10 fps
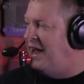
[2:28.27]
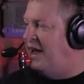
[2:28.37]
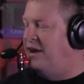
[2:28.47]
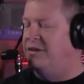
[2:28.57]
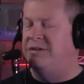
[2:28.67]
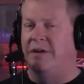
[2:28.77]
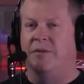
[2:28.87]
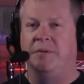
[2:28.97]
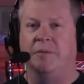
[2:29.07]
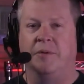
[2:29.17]
And And uh, cool.
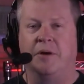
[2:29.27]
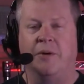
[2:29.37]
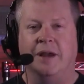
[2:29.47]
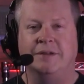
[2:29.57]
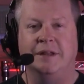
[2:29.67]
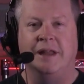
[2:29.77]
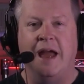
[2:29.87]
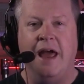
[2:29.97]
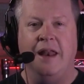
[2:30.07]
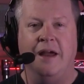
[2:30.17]
several people requested
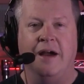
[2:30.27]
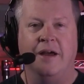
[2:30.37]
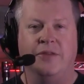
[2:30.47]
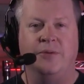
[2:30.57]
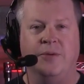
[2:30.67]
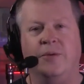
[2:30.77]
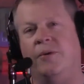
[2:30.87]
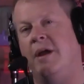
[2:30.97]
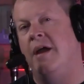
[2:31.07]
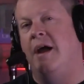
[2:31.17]
that uh,
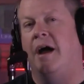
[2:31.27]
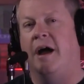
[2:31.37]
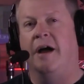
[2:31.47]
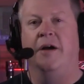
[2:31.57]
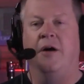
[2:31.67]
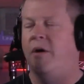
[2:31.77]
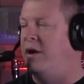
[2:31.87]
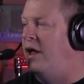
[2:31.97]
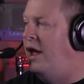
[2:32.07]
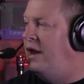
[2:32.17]
through uh,
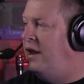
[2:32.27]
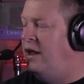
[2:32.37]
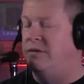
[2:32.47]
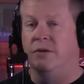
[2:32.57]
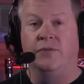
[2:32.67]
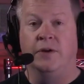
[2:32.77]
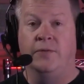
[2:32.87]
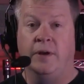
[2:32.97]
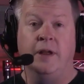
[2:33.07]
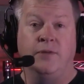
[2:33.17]
online. And so feel
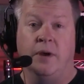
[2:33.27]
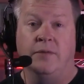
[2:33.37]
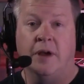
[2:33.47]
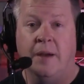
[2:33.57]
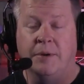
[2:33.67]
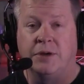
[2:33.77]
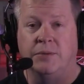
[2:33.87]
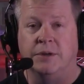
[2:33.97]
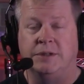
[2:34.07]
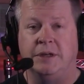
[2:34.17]
free, if you have topics
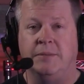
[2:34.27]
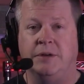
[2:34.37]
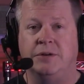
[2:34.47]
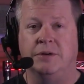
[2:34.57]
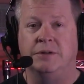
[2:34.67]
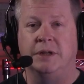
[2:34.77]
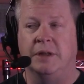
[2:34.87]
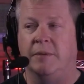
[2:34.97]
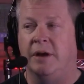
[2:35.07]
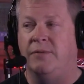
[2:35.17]
you want to see, yeah. to be sure and send
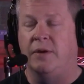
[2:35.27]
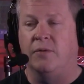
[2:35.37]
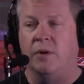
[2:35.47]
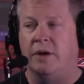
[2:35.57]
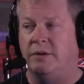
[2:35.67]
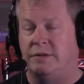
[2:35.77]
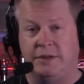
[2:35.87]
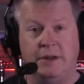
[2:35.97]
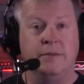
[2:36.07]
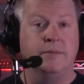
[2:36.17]
We're them in. If you have questions,
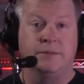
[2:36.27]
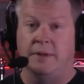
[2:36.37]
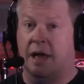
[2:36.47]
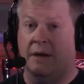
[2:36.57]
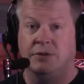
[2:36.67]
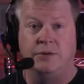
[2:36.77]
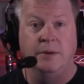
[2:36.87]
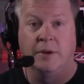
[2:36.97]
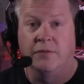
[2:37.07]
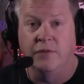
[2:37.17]
see, feed, so. live
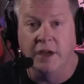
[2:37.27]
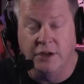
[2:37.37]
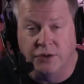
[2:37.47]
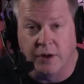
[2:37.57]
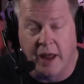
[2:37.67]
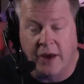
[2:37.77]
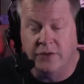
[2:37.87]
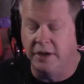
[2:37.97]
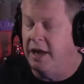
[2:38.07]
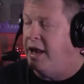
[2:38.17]
streaming feeds. Yeah. You can
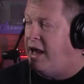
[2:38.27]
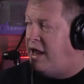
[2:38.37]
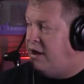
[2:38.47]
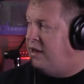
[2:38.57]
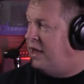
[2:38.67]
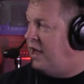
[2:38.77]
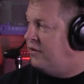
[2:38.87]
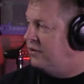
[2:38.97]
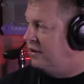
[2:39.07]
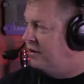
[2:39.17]
actually get answer. in on the
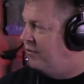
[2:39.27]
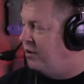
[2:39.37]
Ask. action. Yeah.